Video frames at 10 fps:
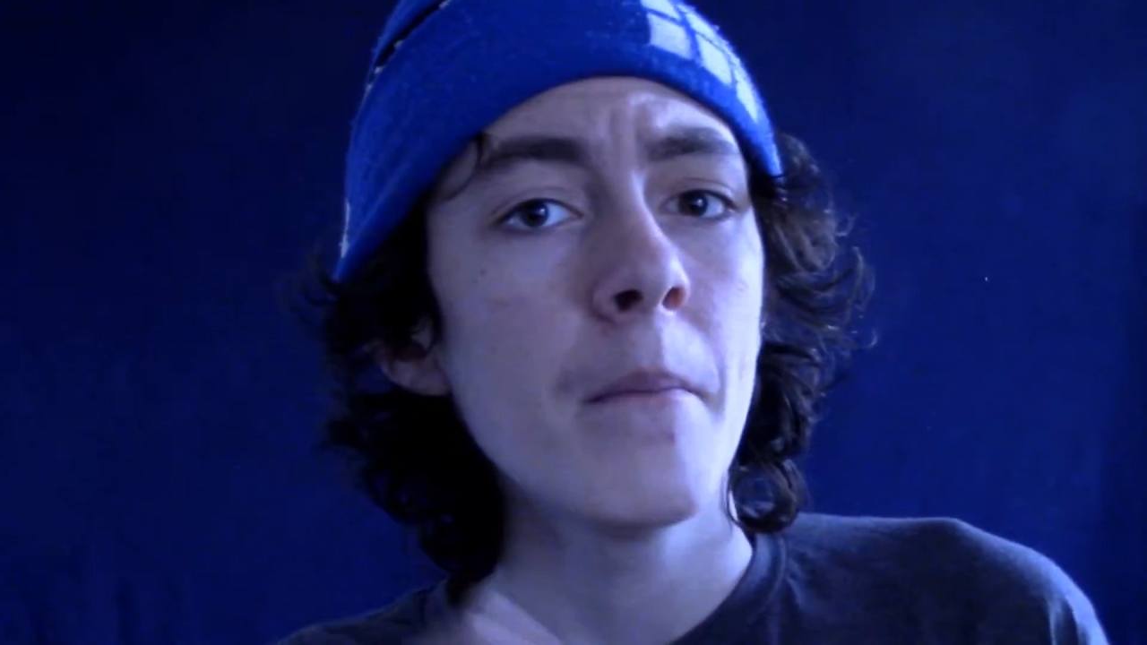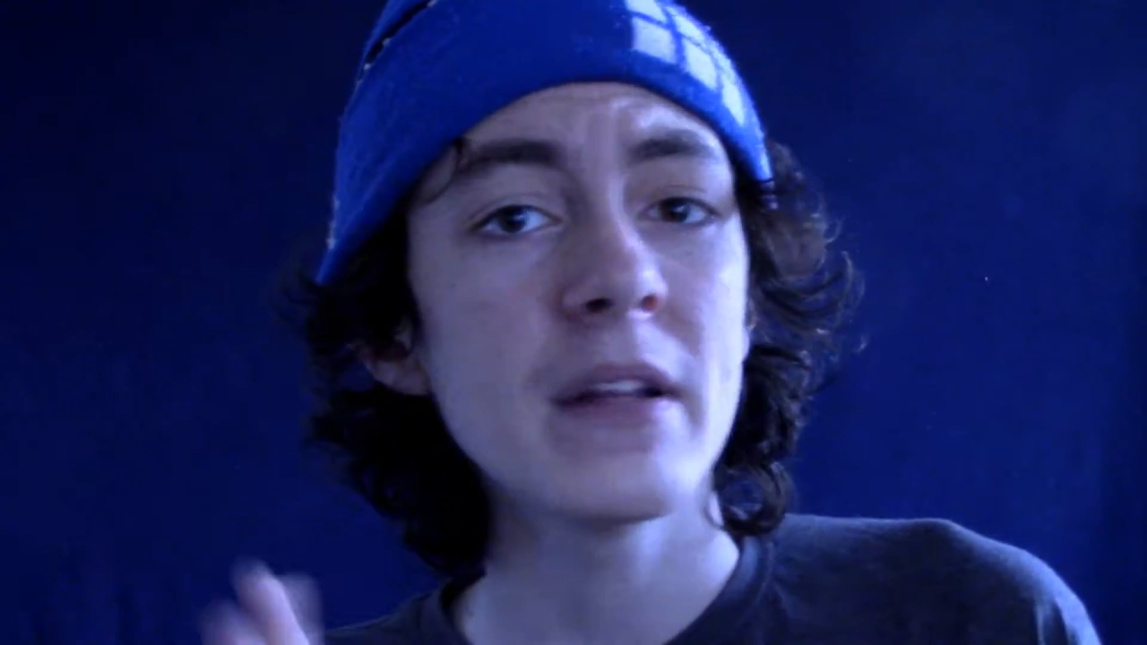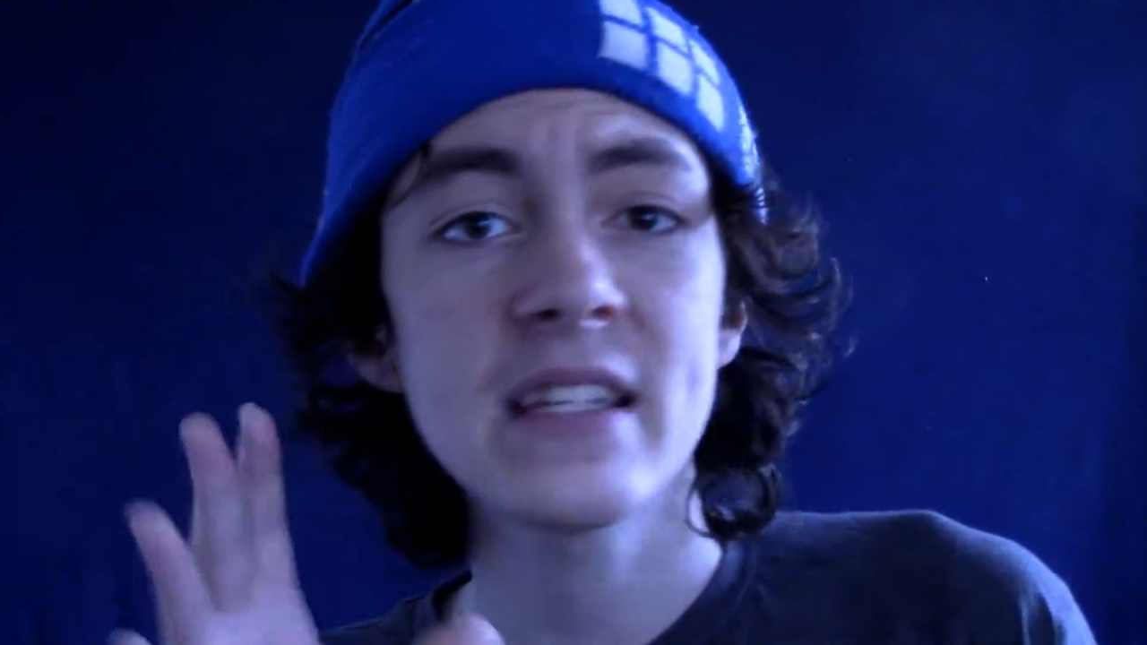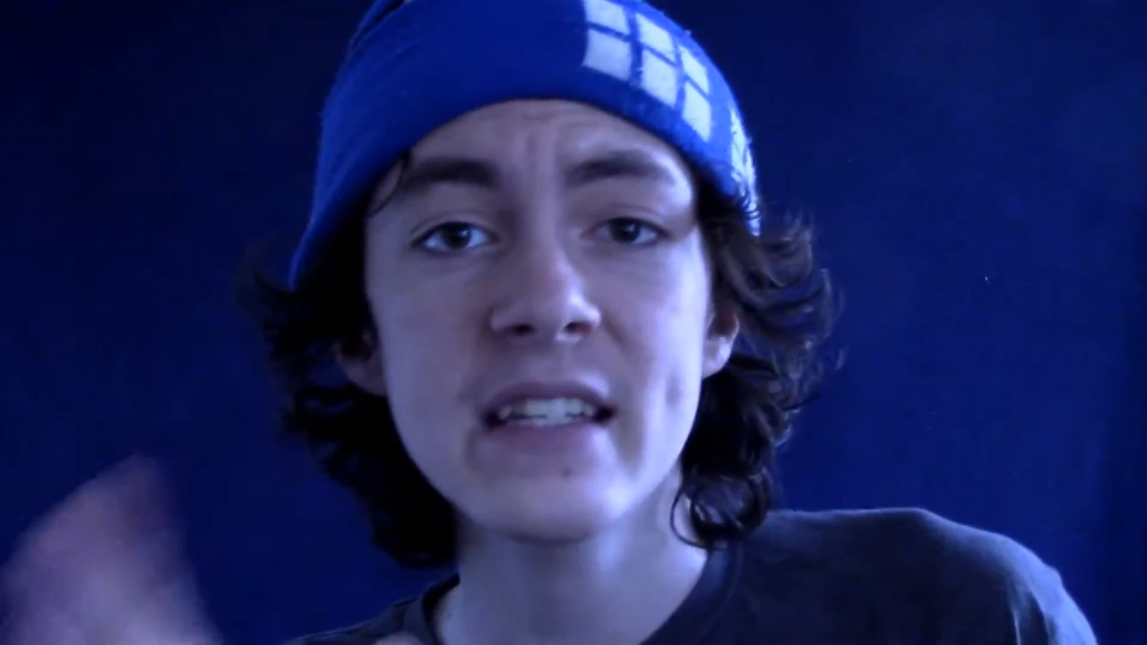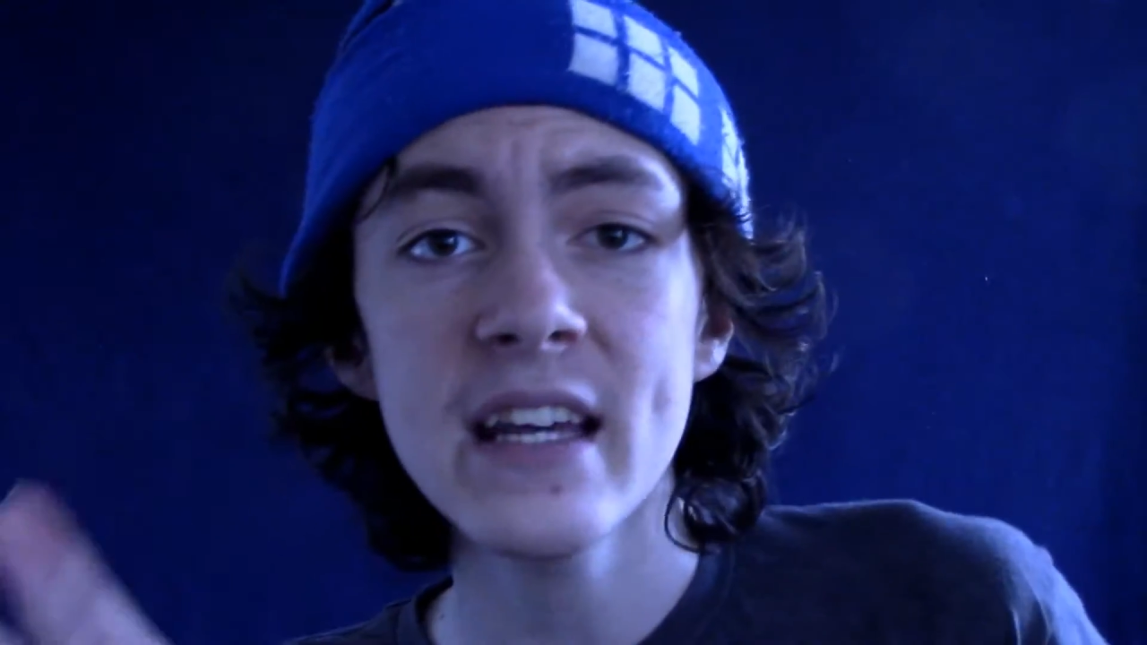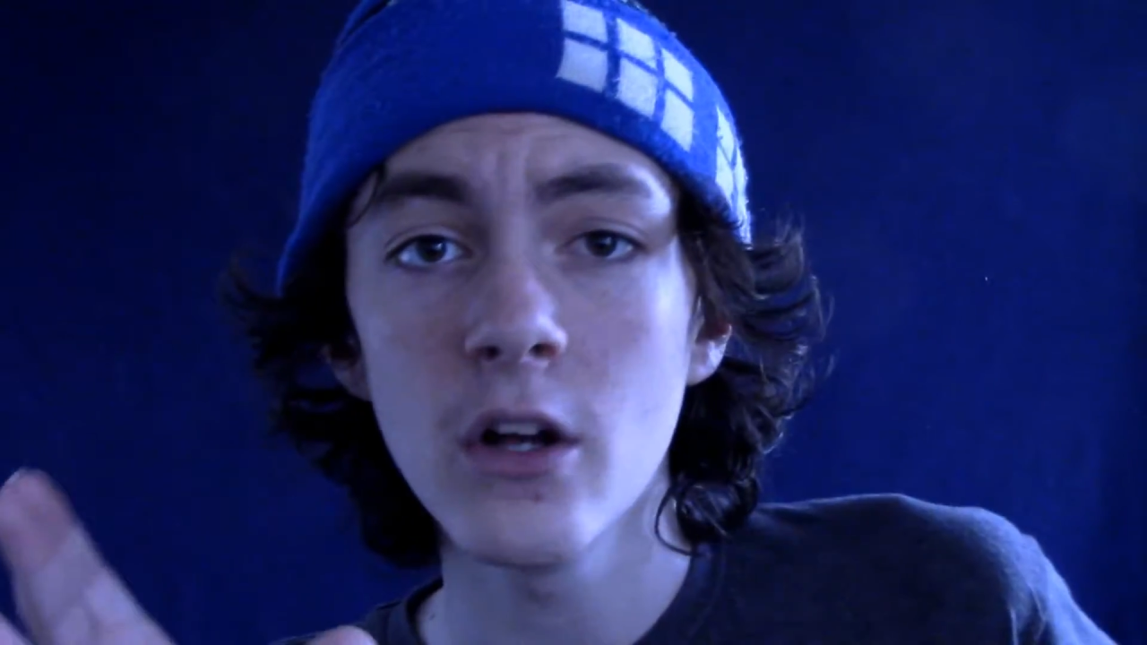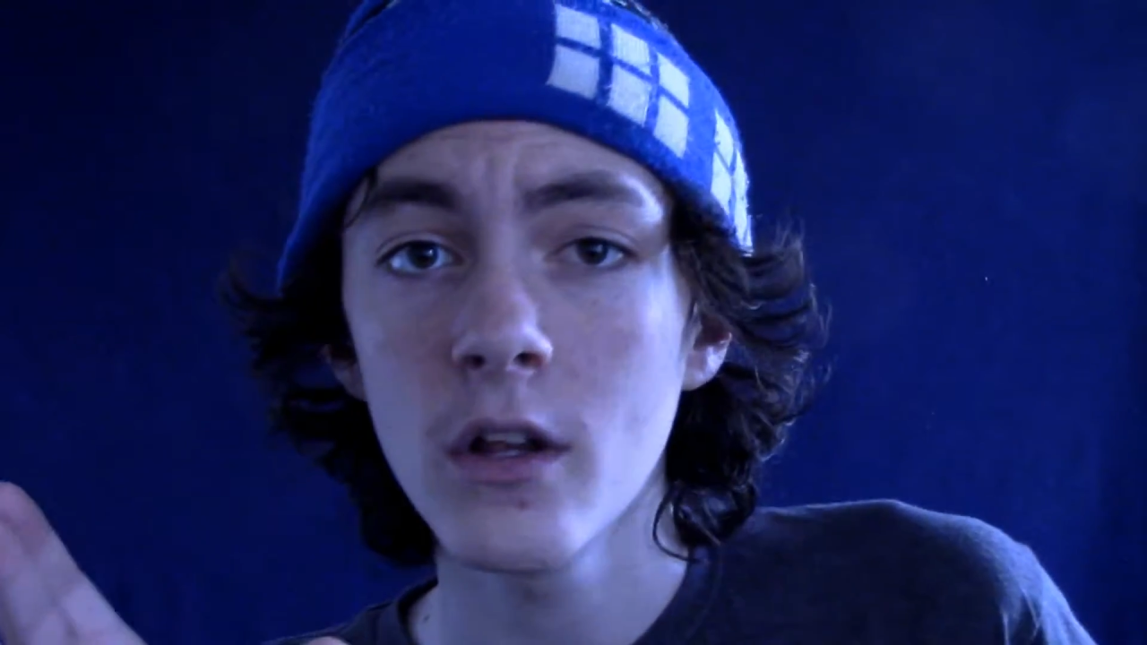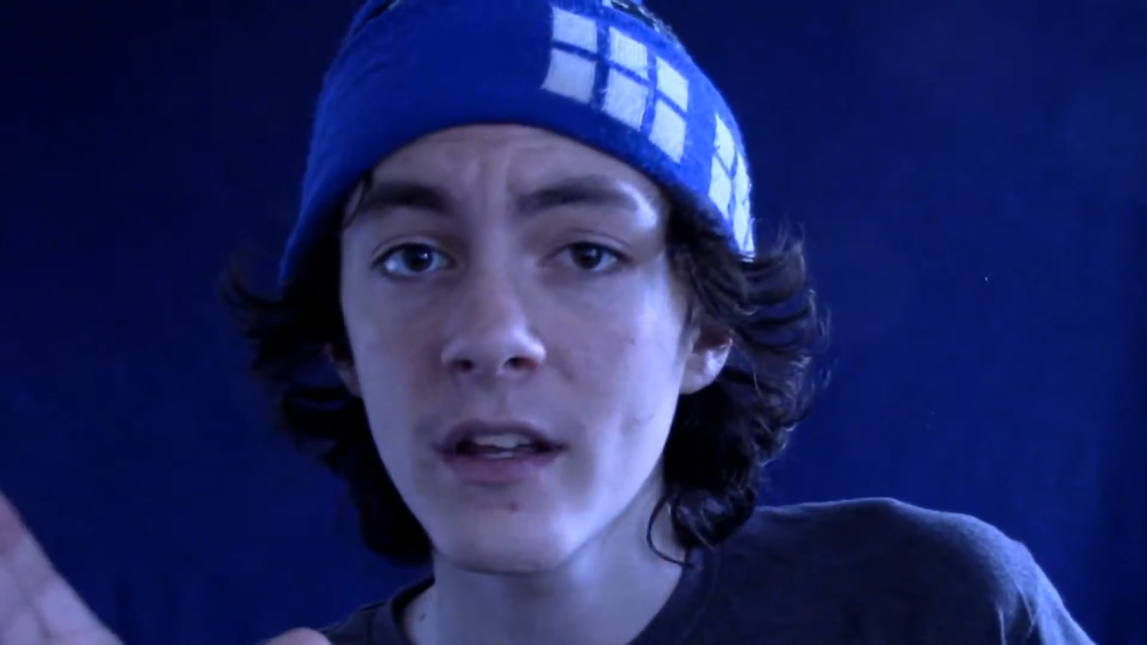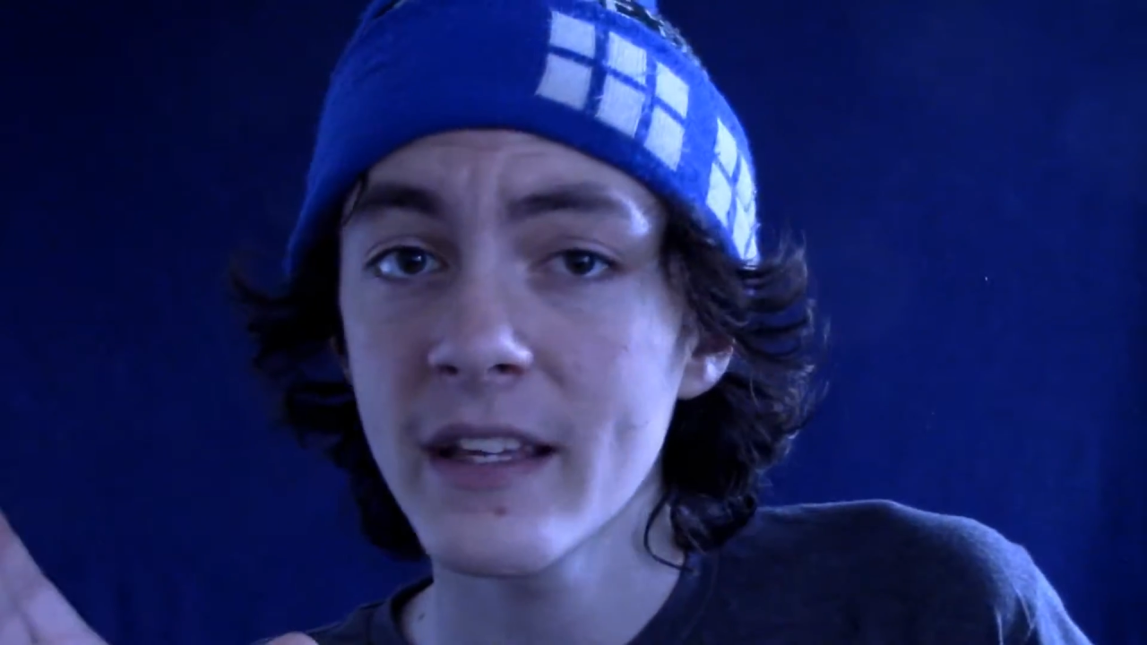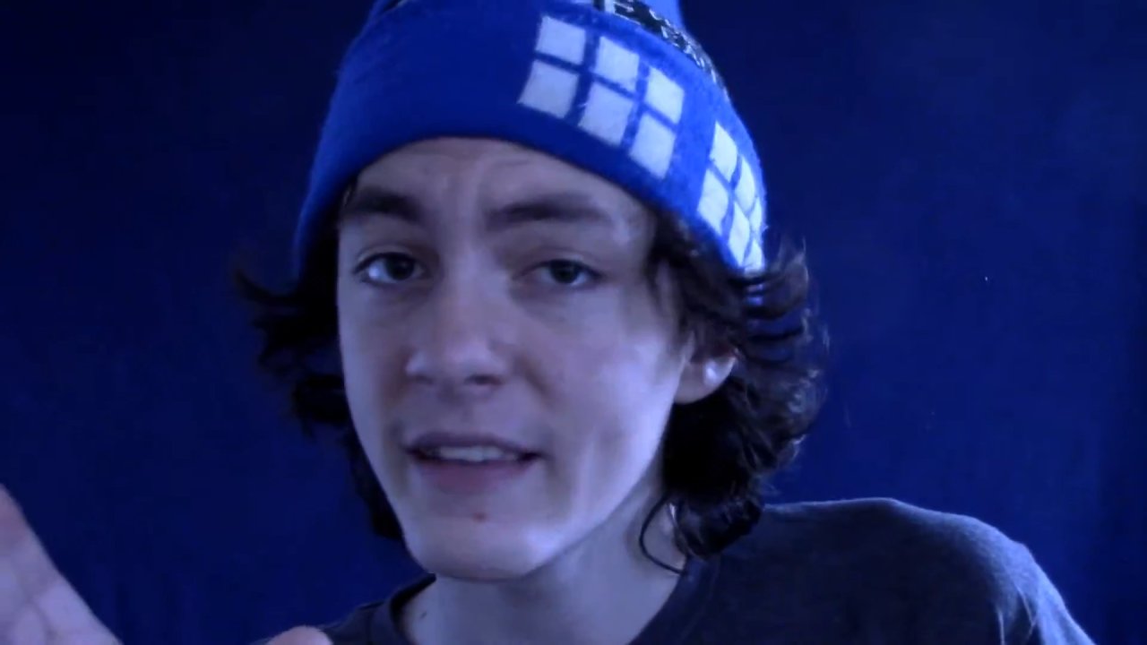but still,